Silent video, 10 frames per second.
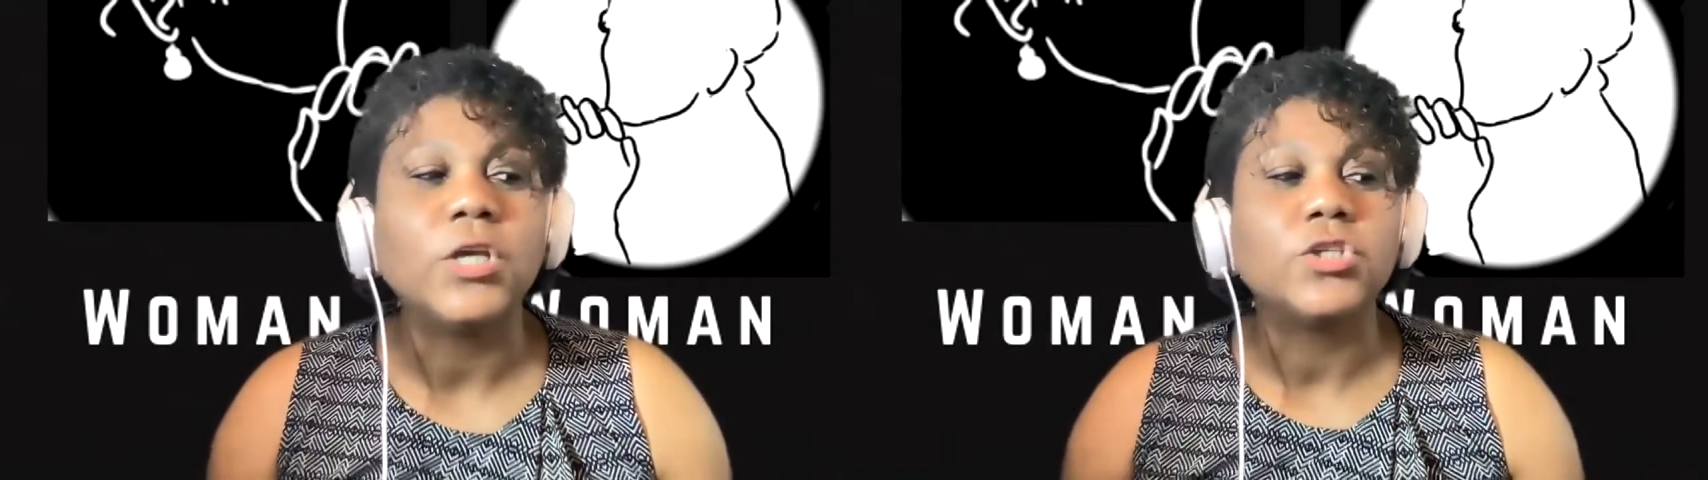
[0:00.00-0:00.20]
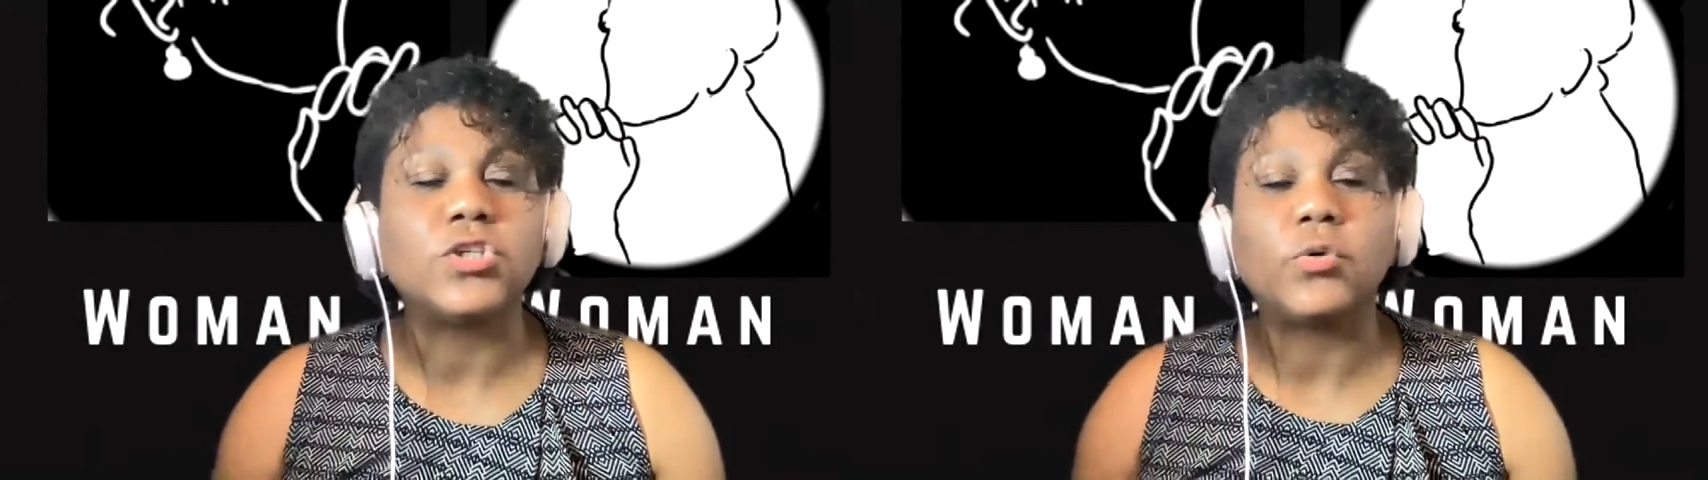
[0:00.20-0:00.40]

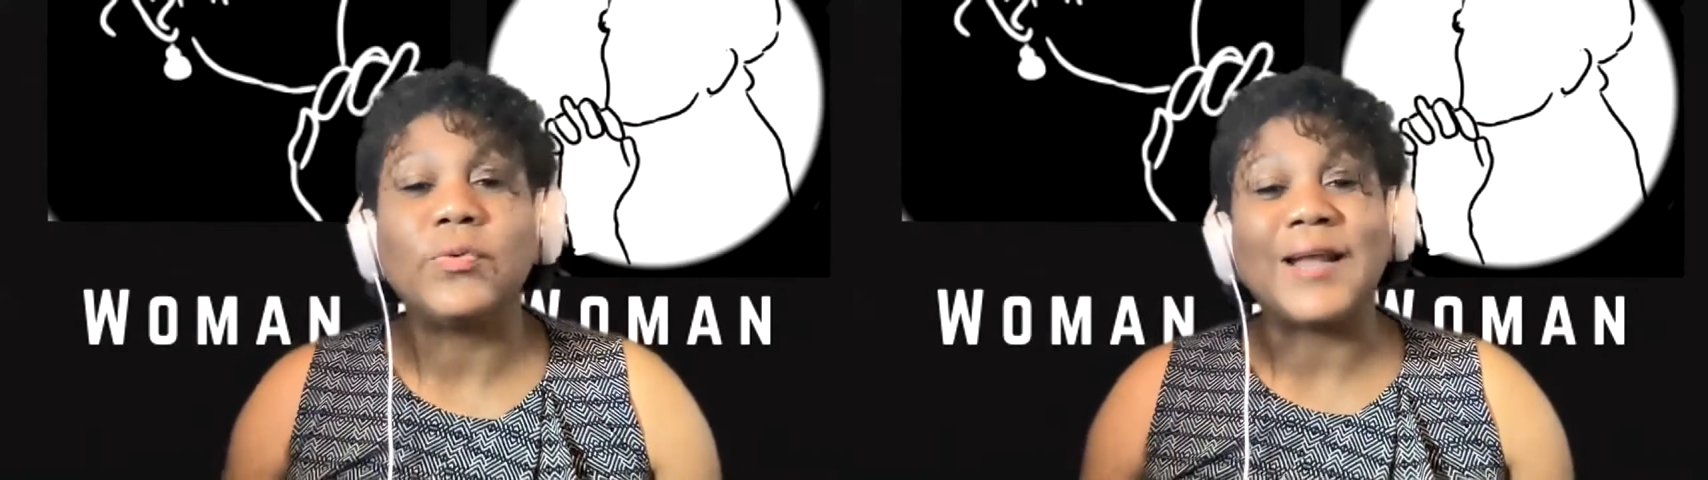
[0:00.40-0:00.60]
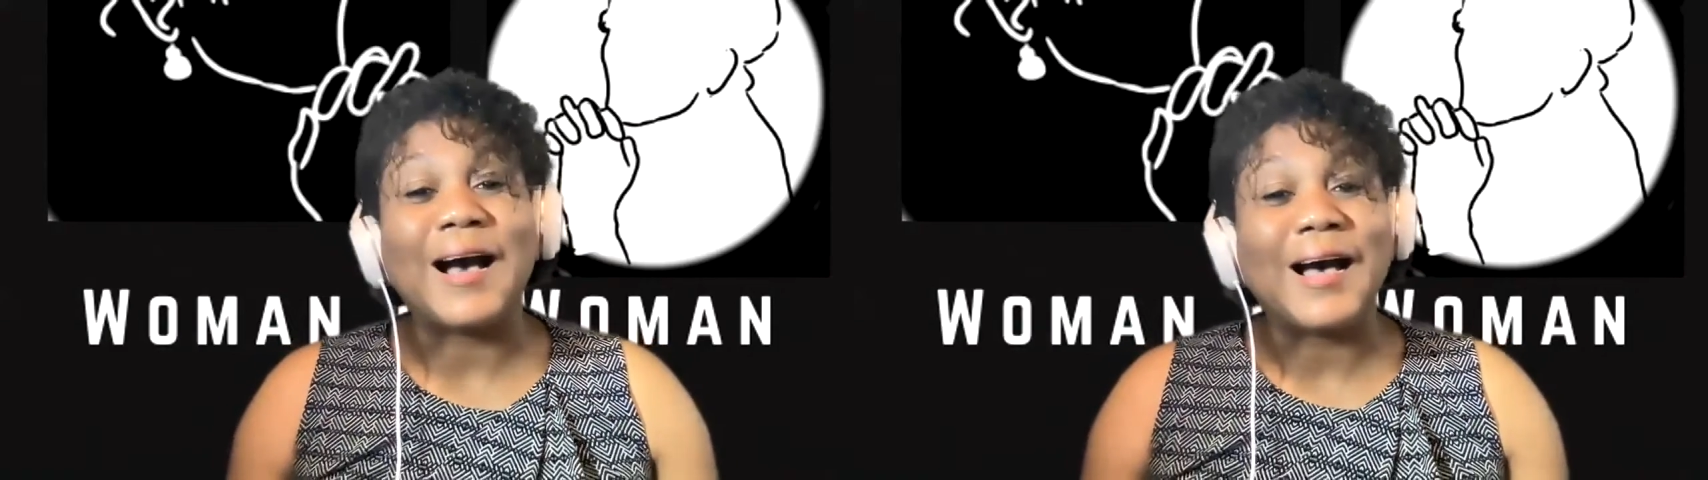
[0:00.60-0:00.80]
So
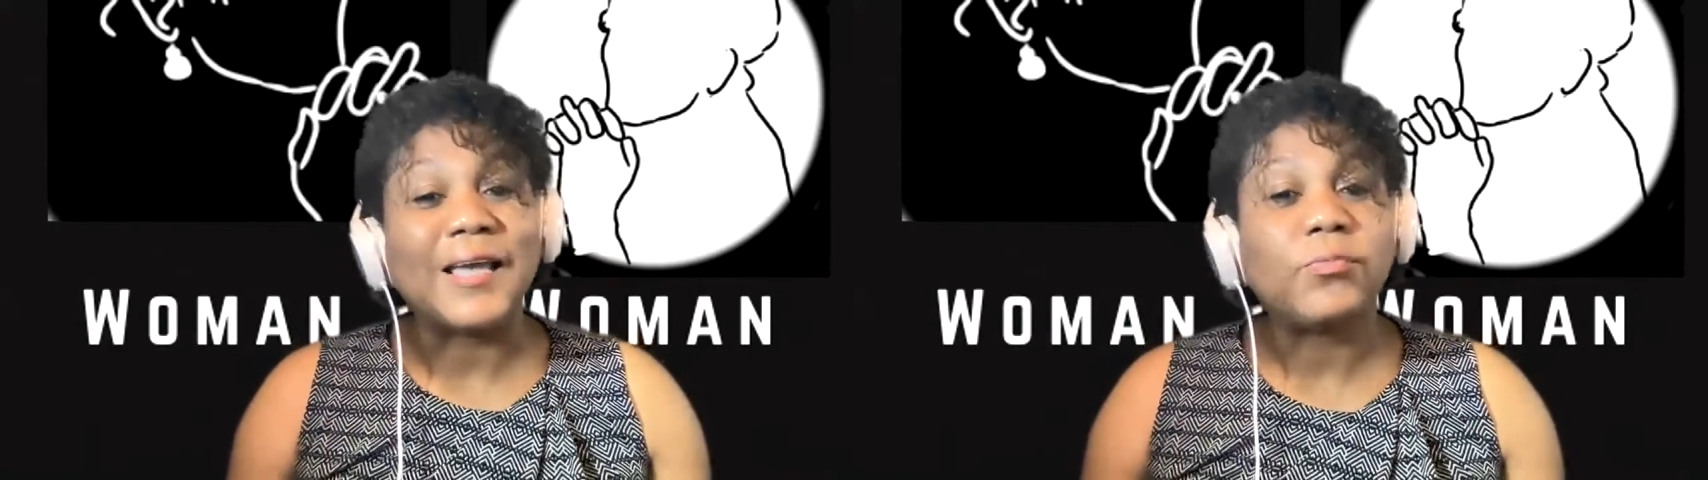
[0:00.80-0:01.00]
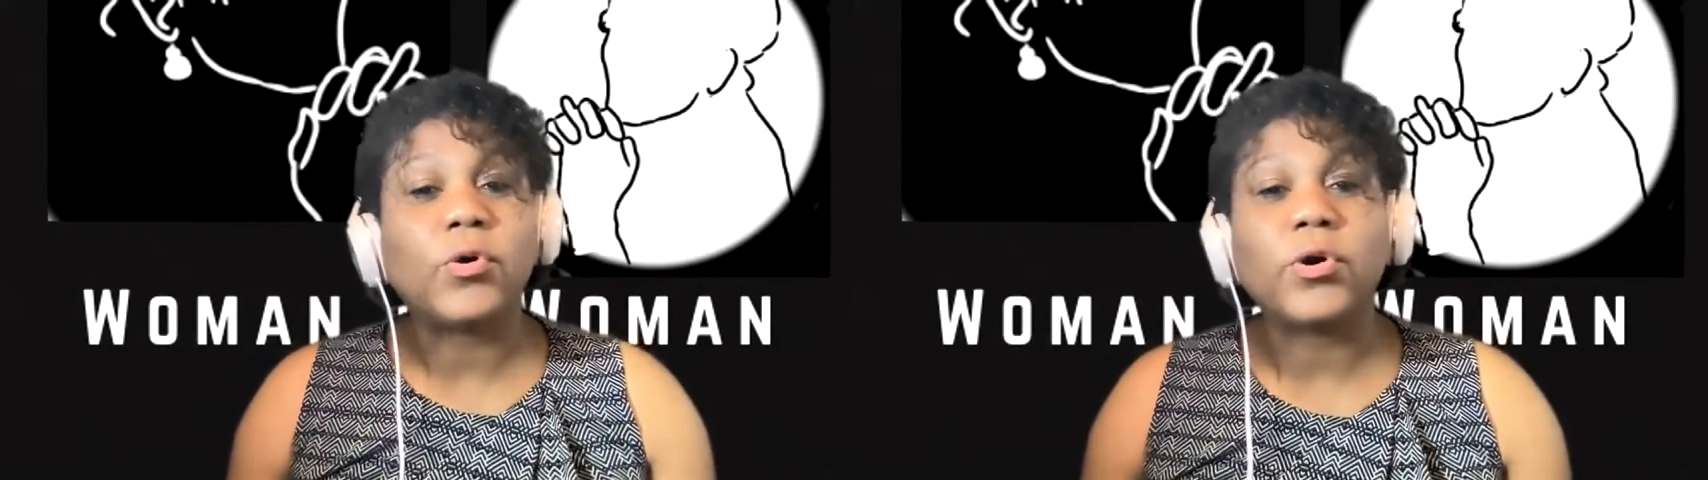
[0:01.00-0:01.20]
when
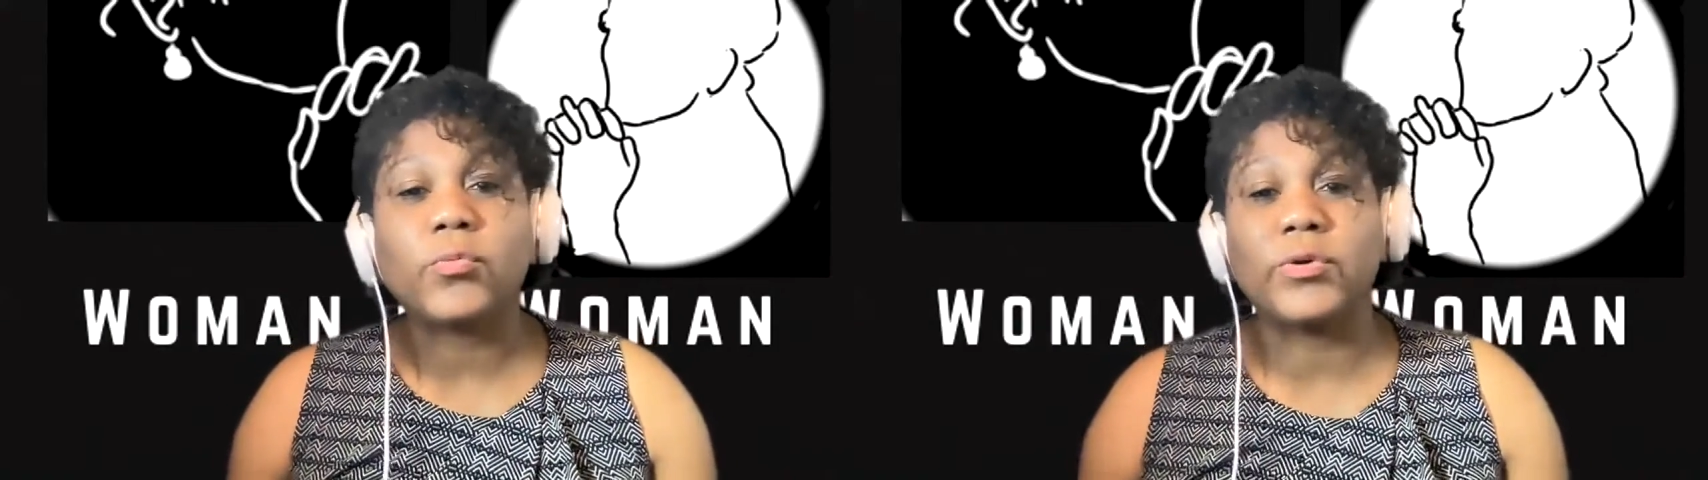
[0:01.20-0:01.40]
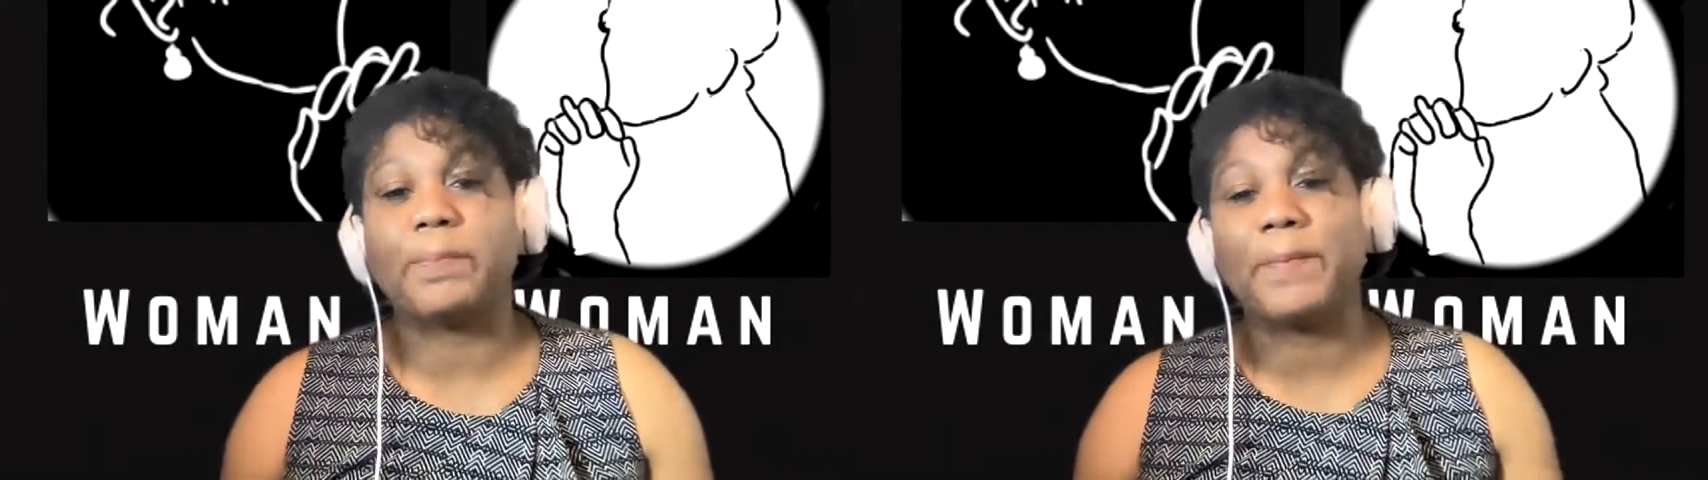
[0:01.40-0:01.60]
I
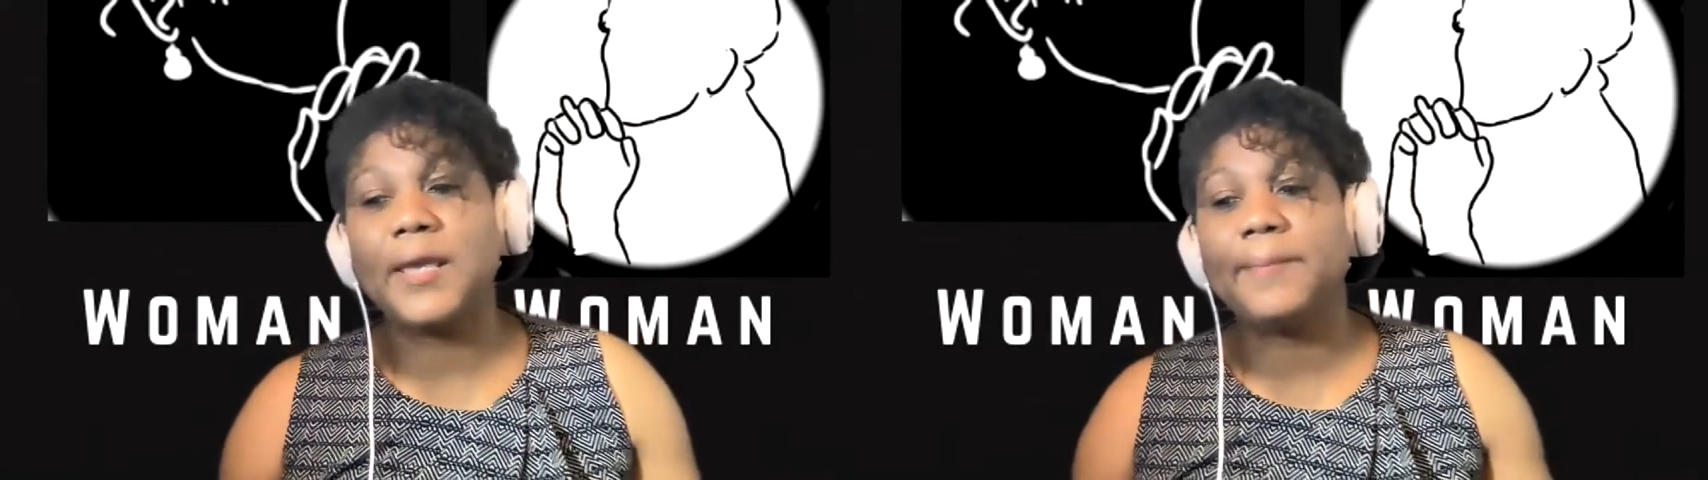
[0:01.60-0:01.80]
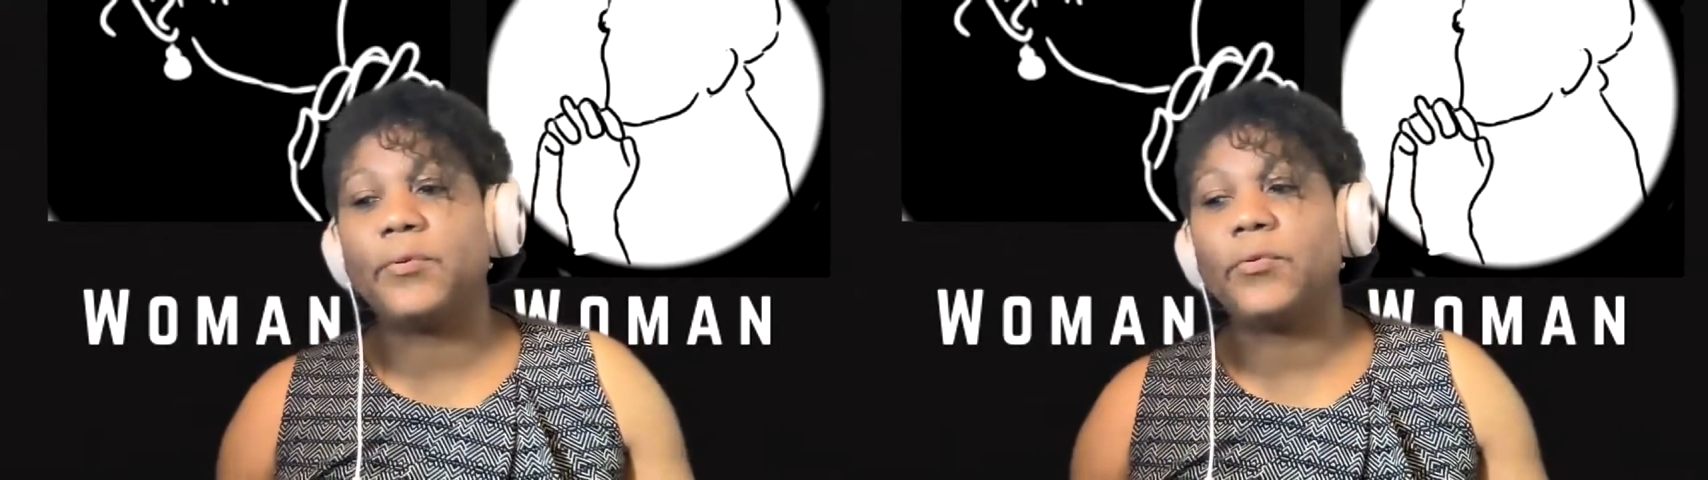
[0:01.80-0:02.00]
work with
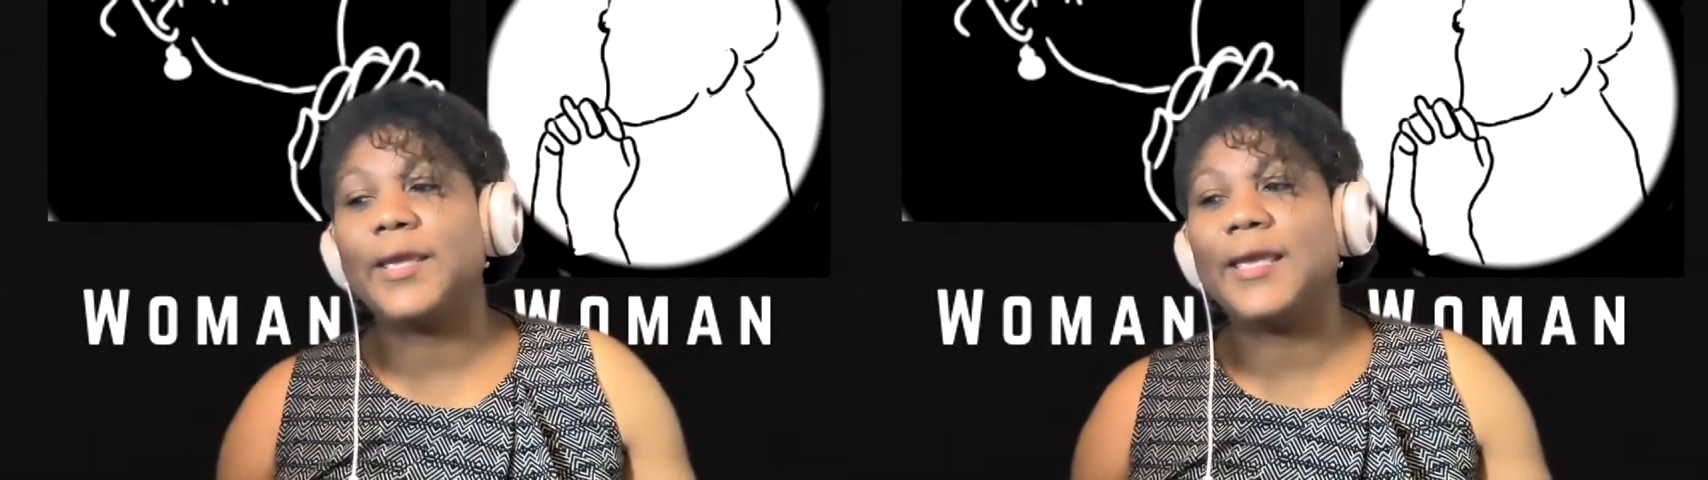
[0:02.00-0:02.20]
people